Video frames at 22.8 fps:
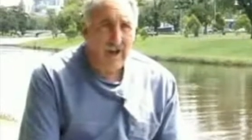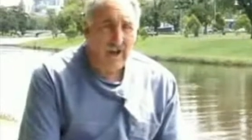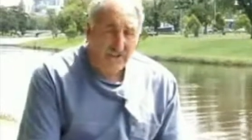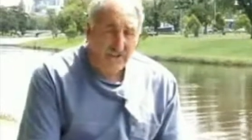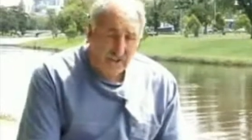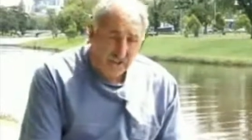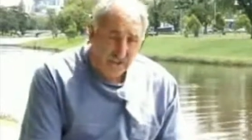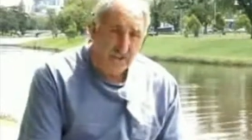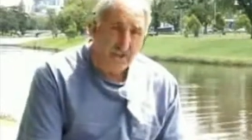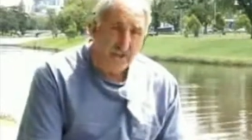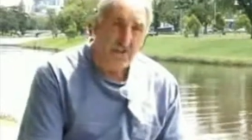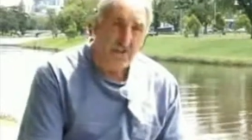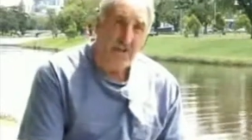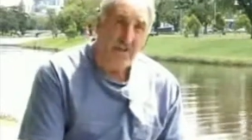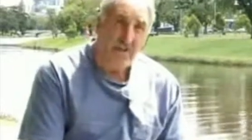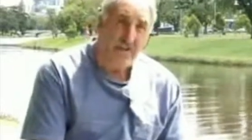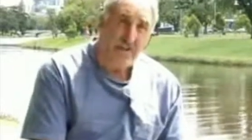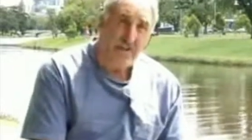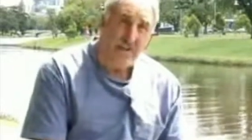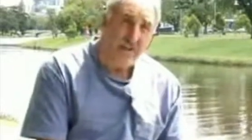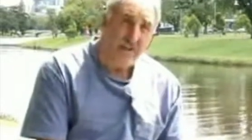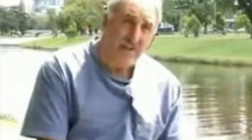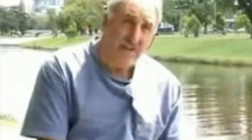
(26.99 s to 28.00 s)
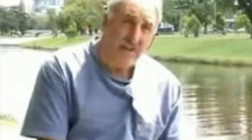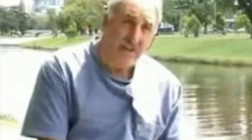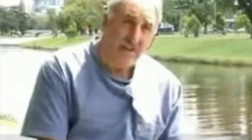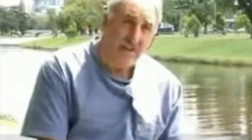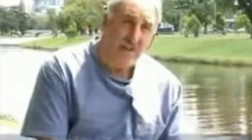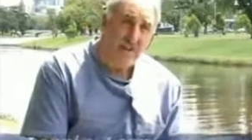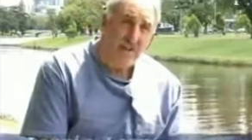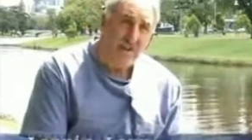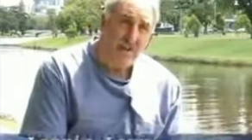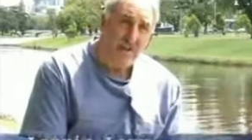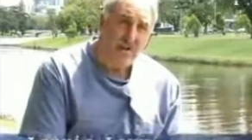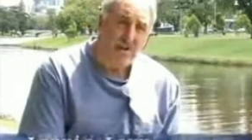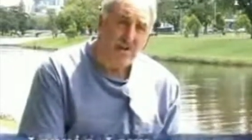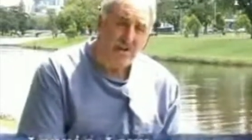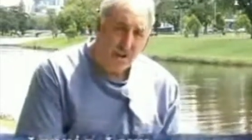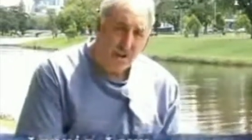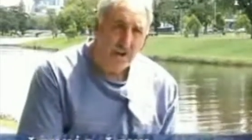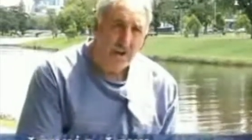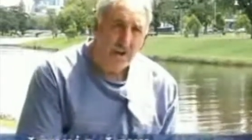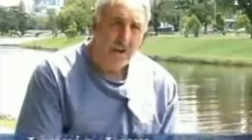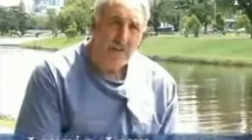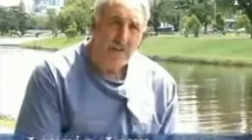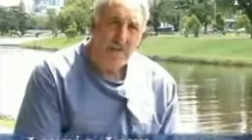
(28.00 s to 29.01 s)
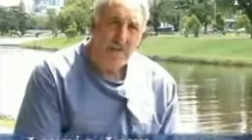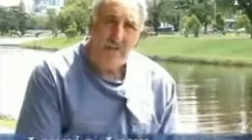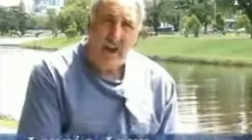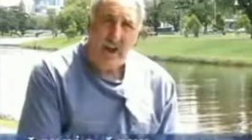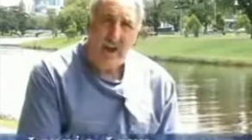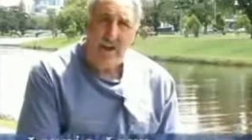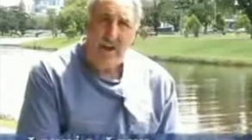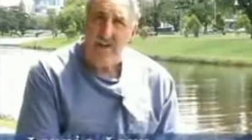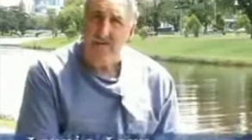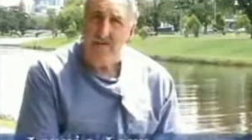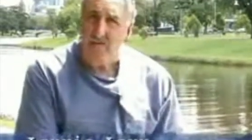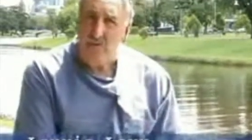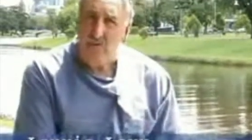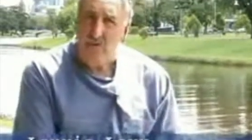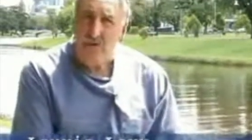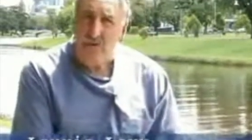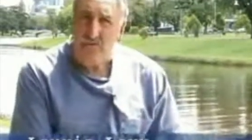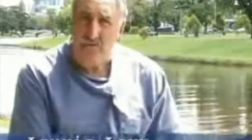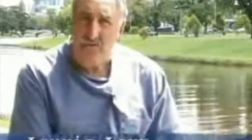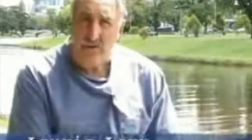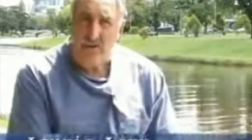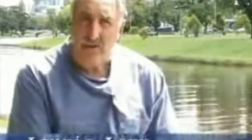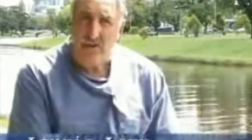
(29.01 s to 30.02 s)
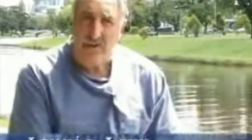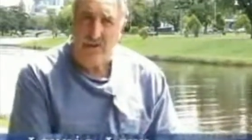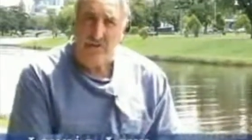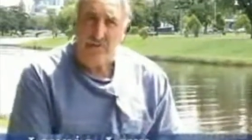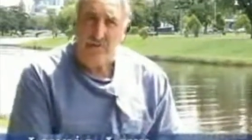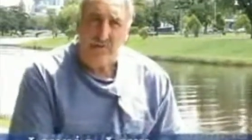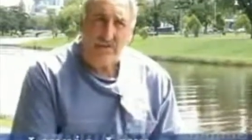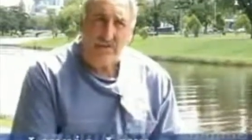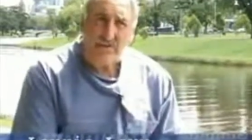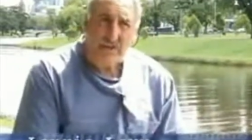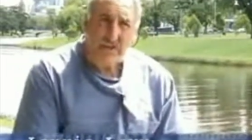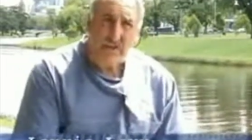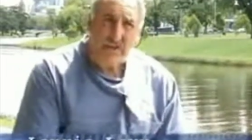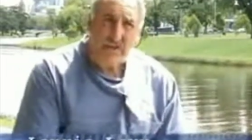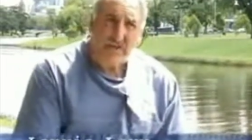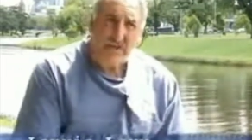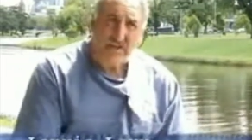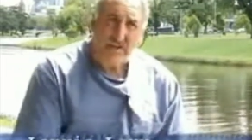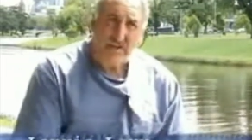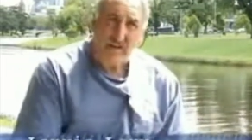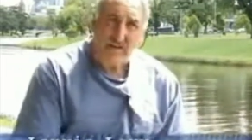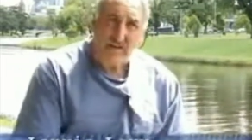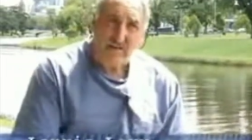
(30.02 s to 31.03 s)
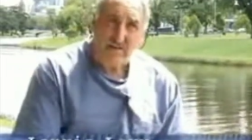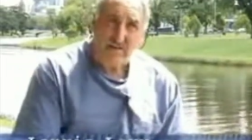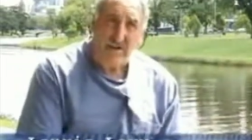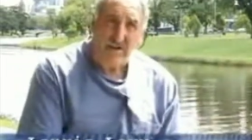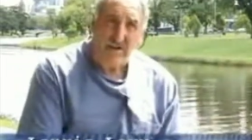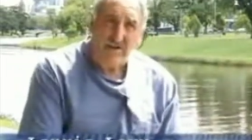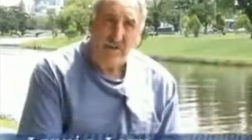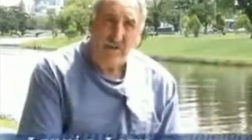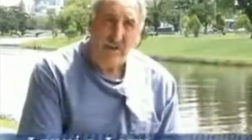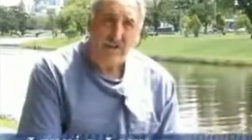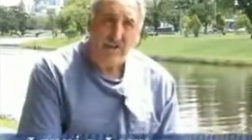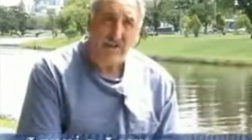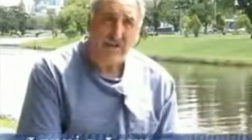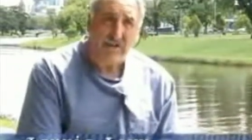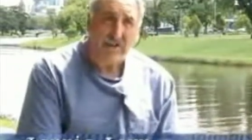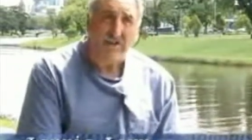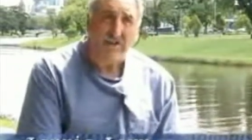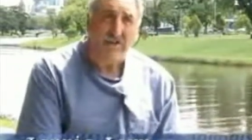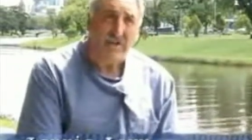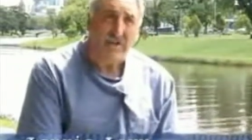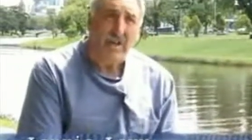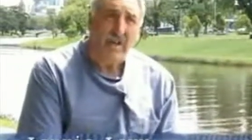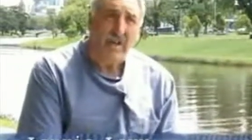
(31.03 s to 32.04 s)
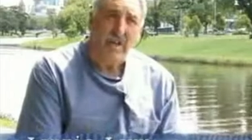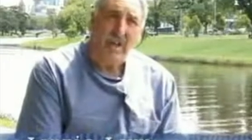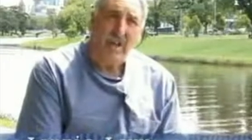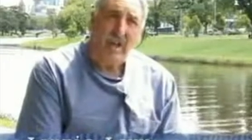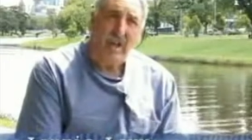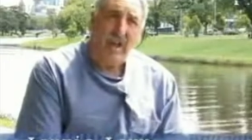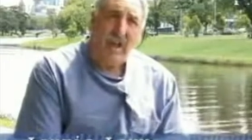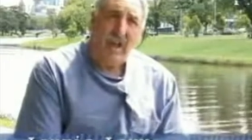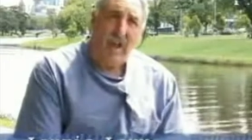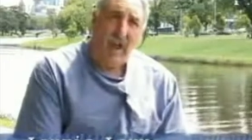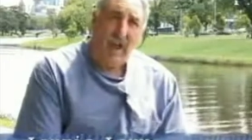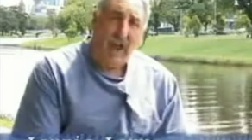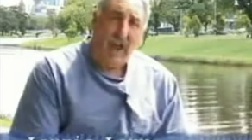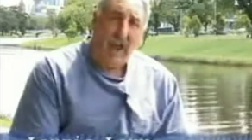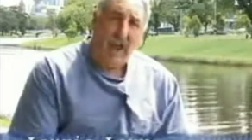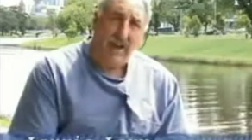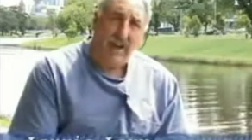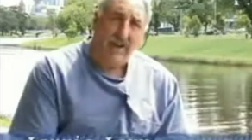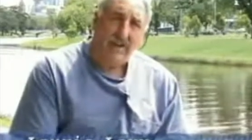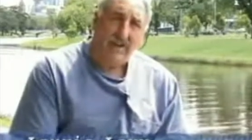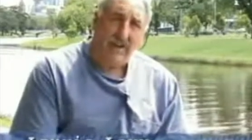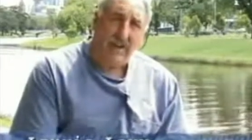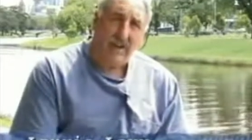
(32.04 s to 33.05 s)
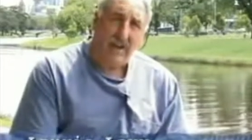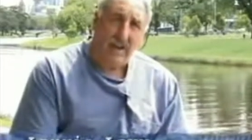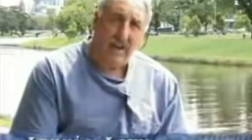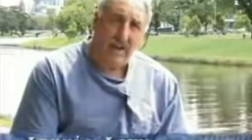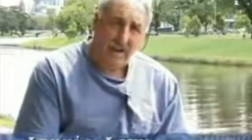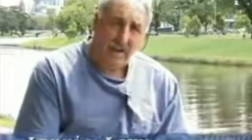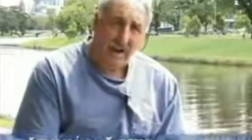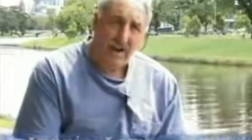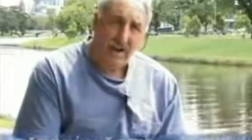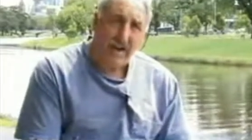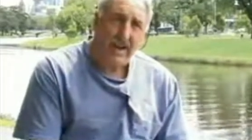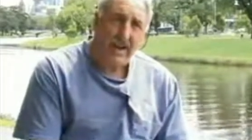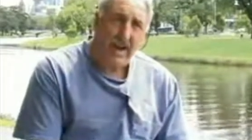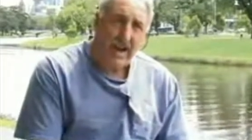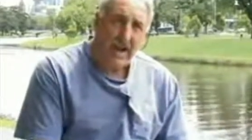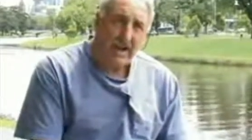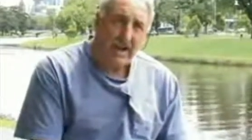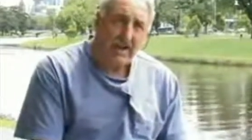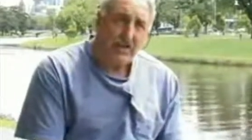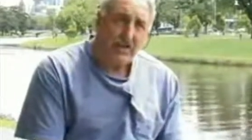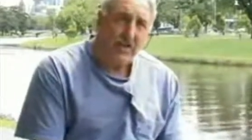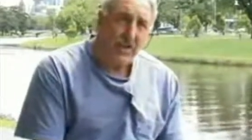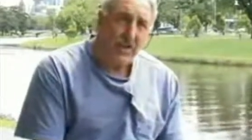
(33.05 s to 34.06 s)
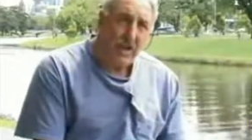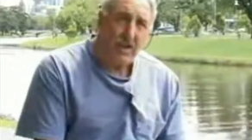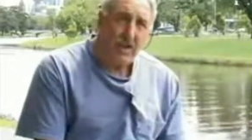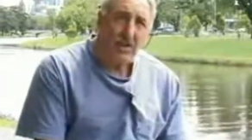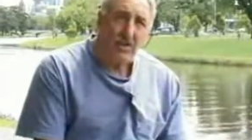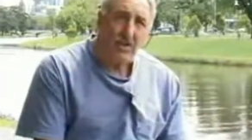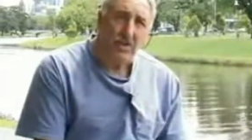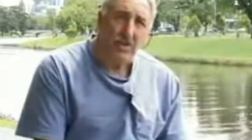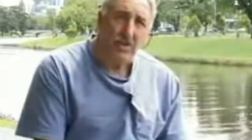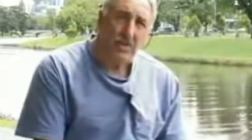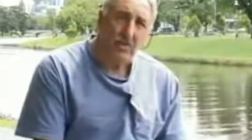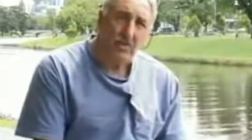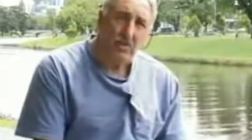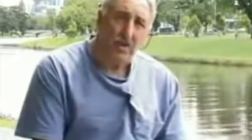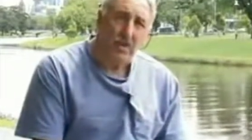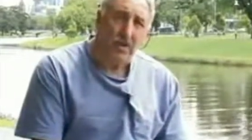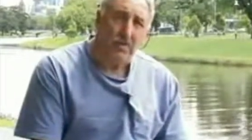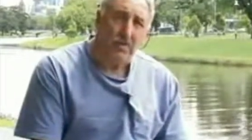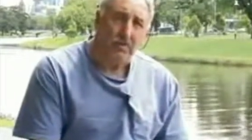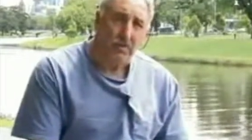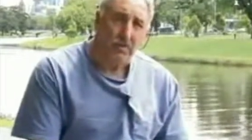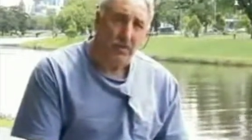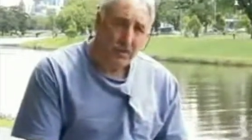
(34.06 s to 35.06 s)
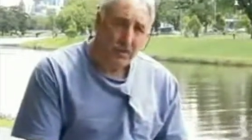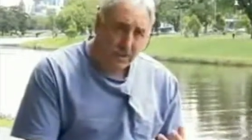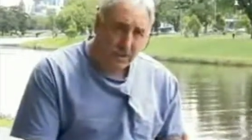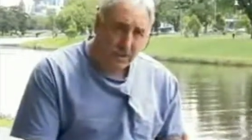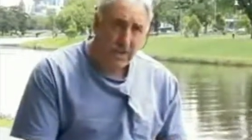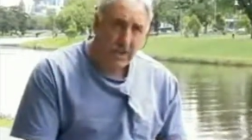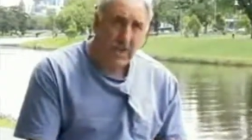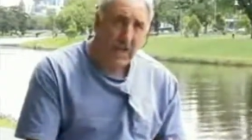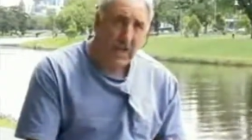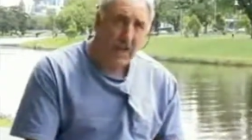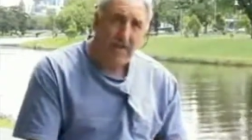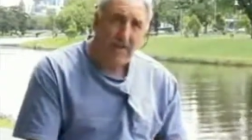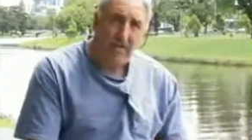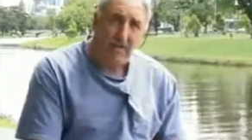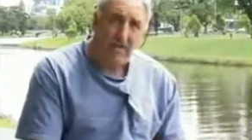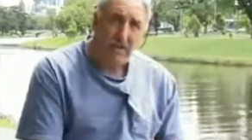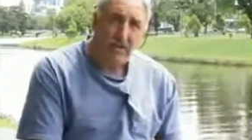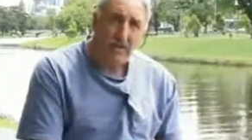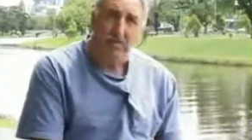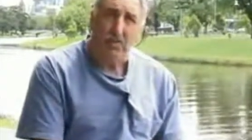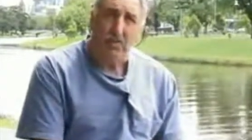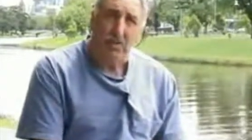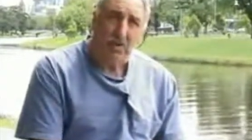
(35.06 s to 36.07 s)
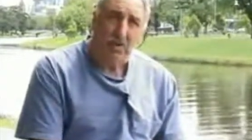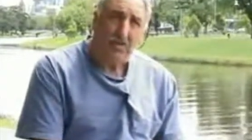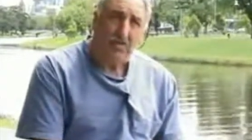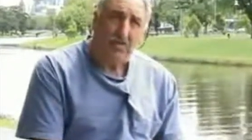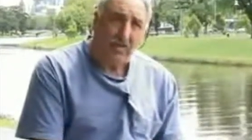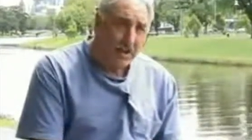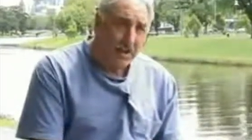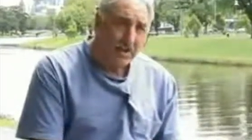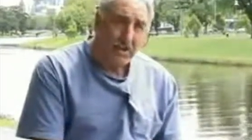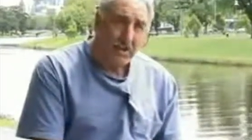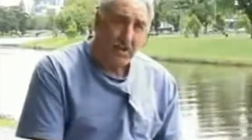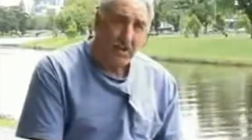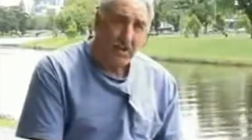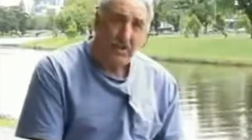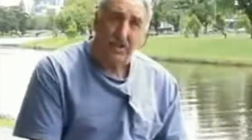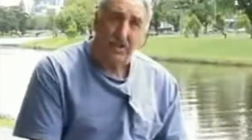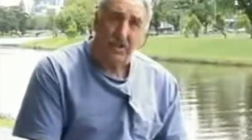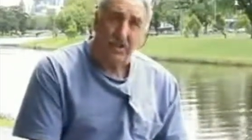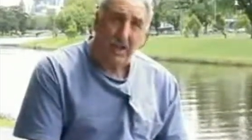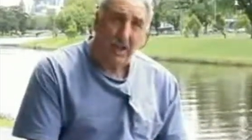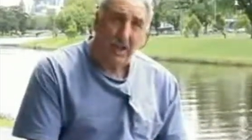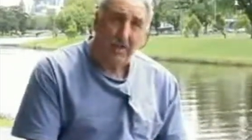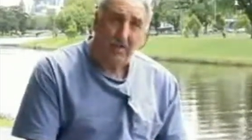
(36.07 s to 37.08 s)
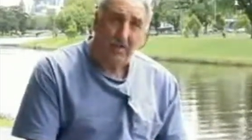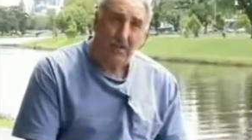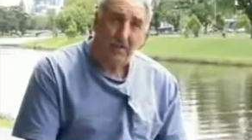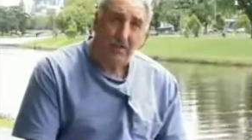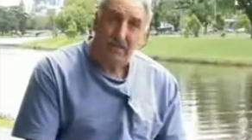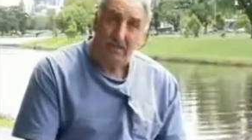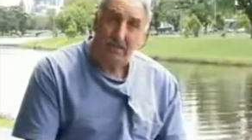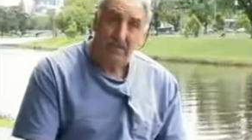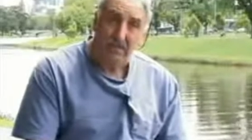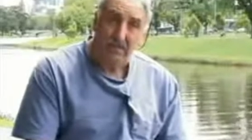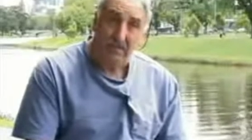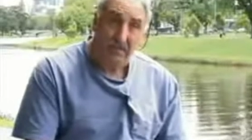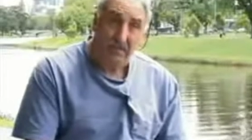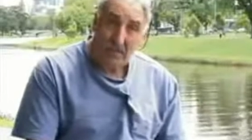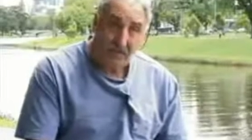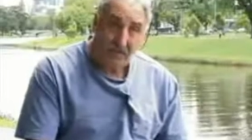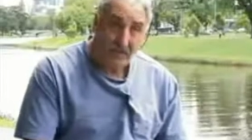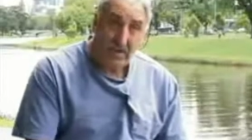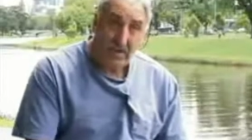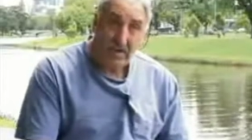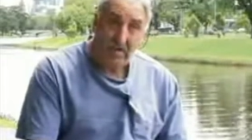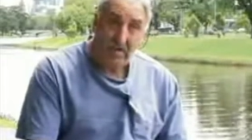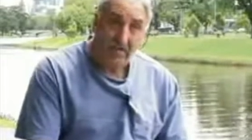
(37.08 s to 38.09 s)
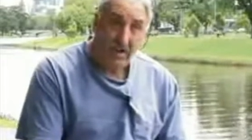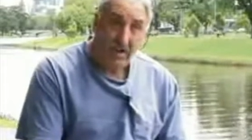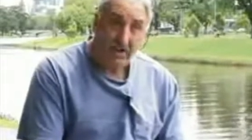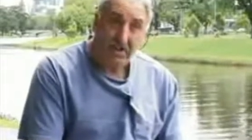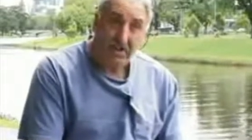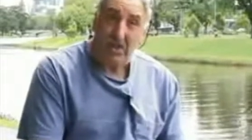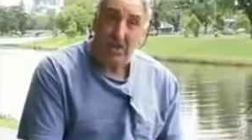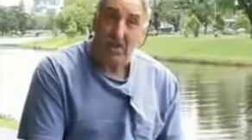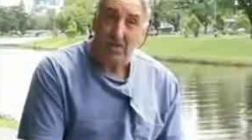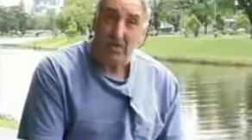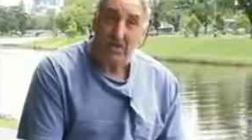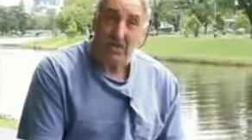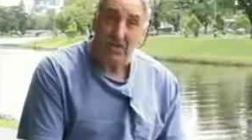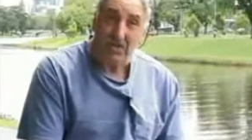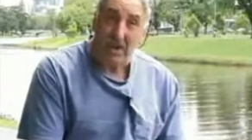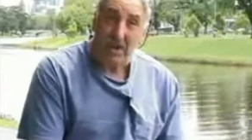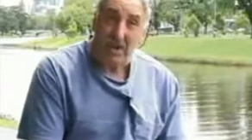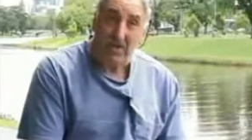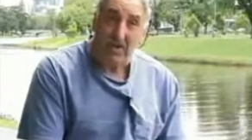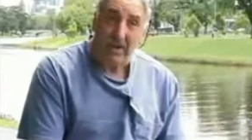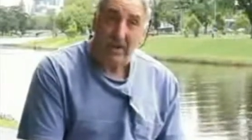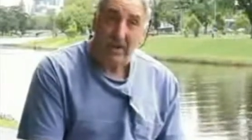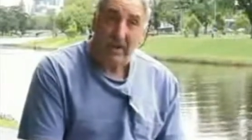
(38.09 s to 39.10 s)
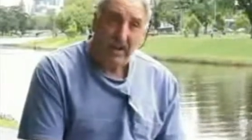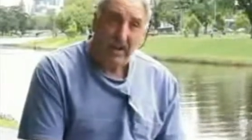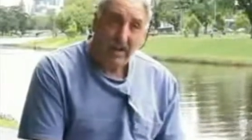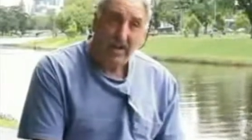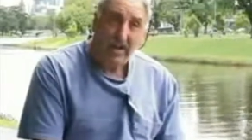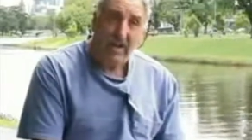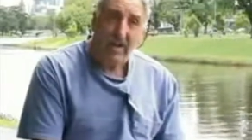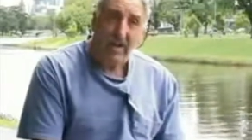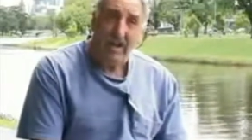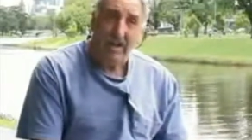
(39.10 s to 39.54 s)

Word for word: I just thought that the shooting of native water birds was a terrible injustice. And in 1986, we put together a small rescue team of 15 rescuers only